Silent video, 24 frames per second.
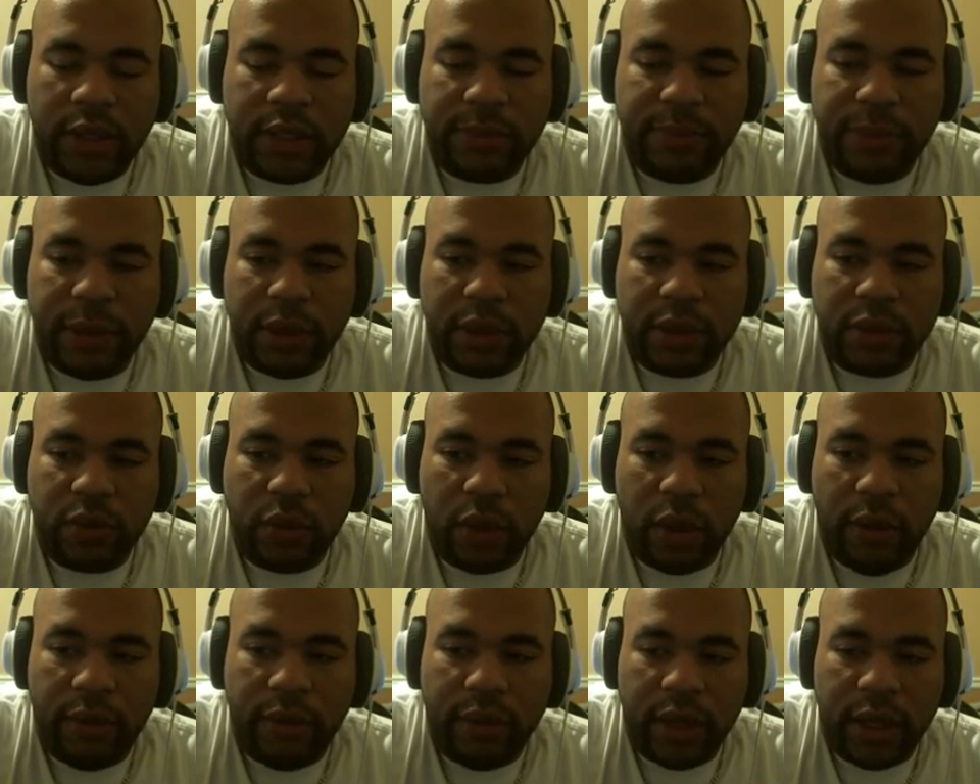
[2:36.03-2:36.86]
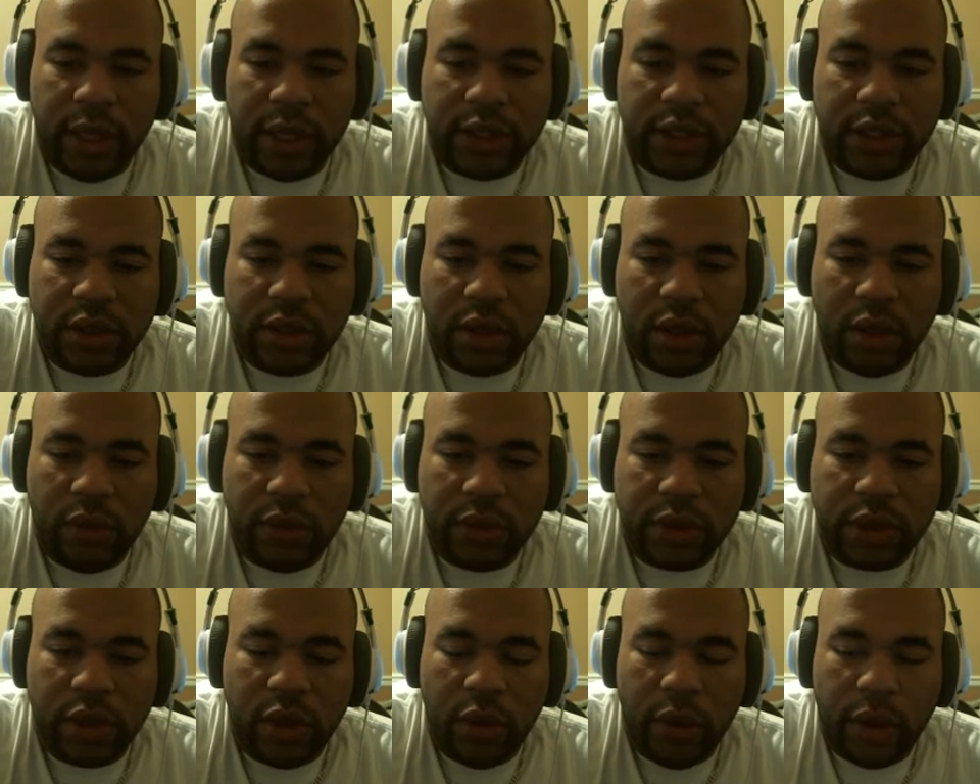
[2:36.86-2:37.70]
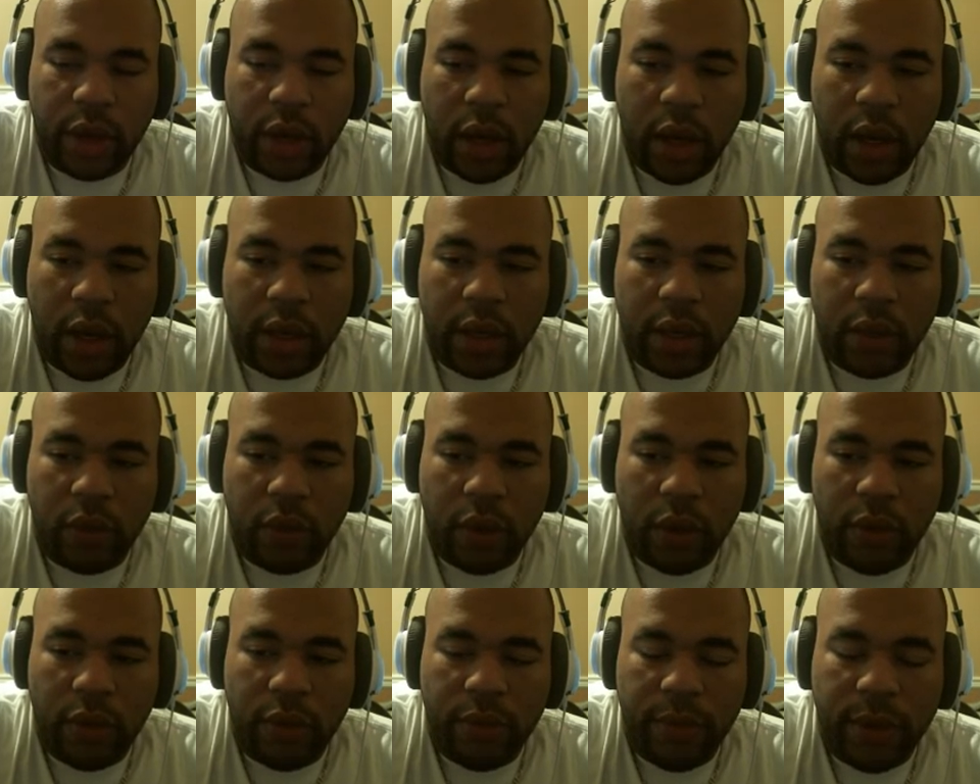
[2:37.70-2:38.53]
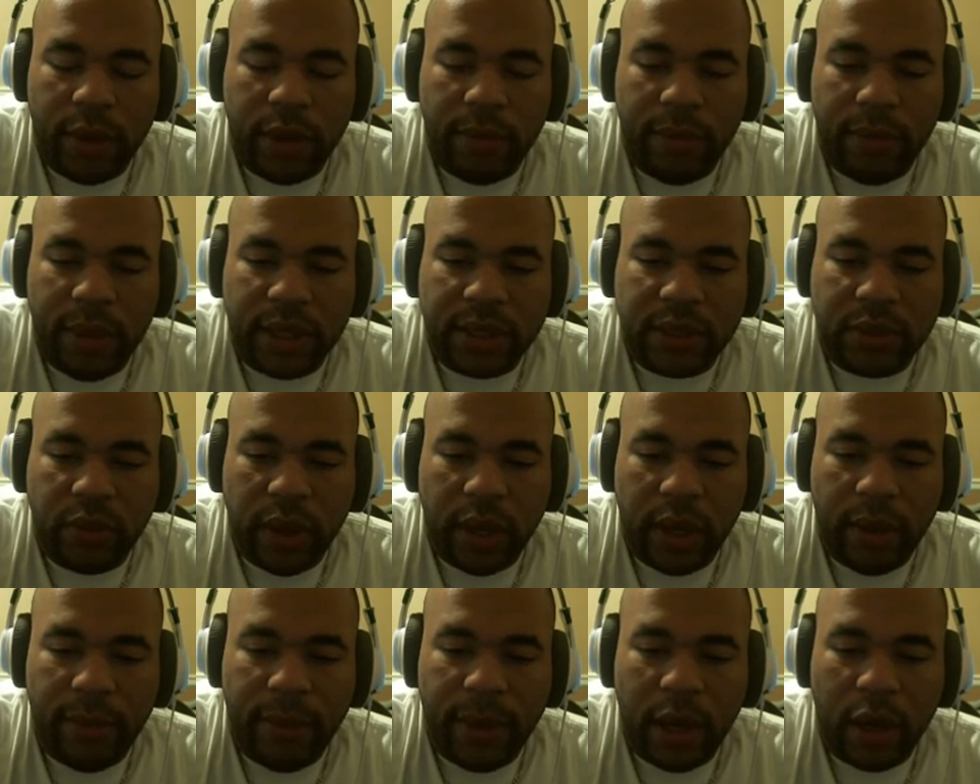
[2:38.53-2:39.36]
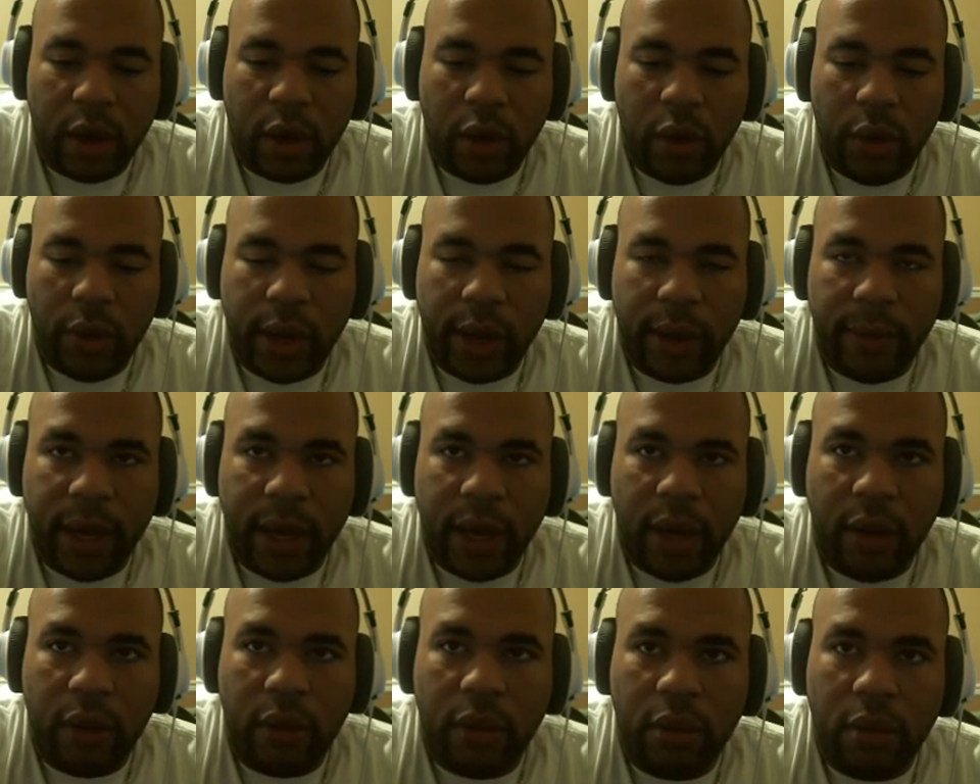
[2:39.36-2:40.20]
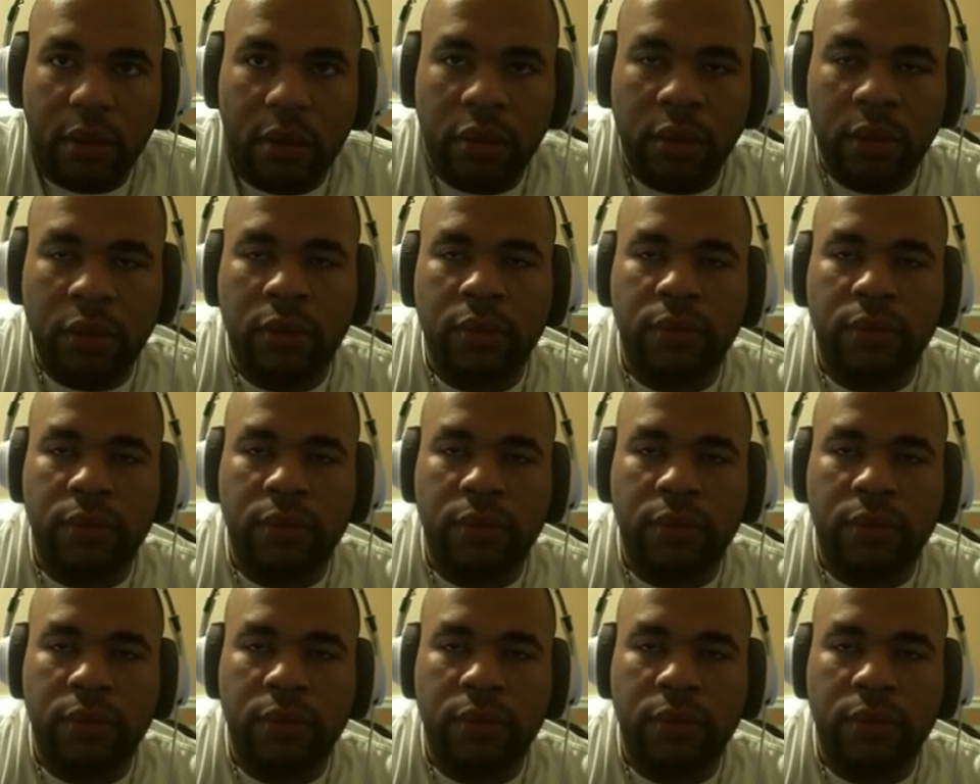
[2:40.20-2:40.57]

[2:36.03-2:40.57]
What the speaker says: these builds will be able to let you know what's going on and what would be the best way about going about